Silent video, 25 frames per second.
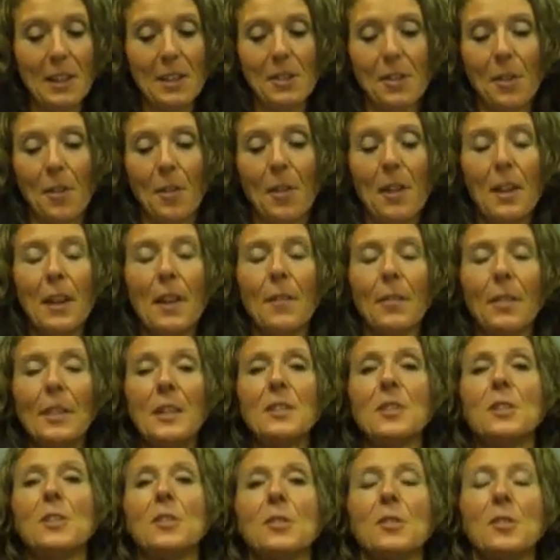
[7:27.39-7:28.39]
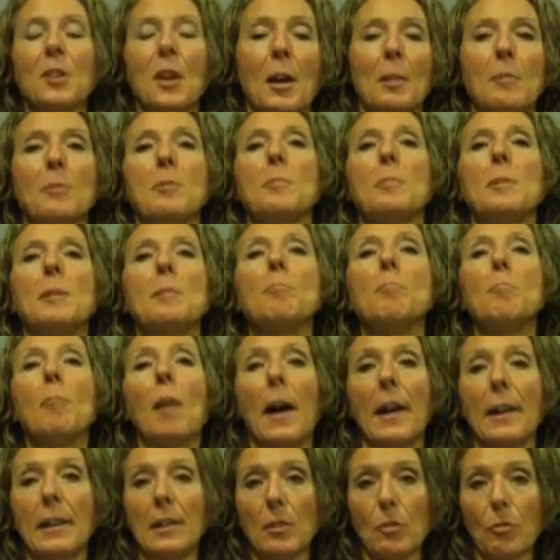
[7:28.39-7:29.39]
So this is a time to be
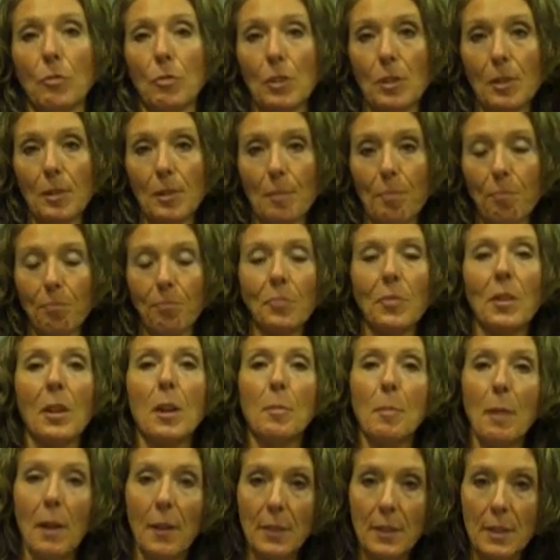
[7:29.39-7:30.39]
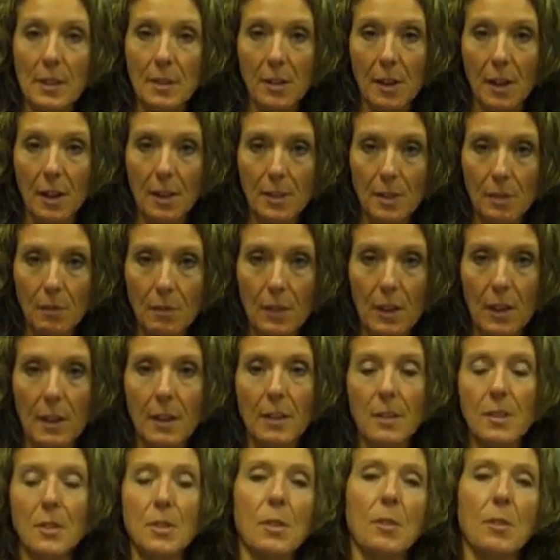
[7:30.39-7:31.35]
mindful about these kinds of things.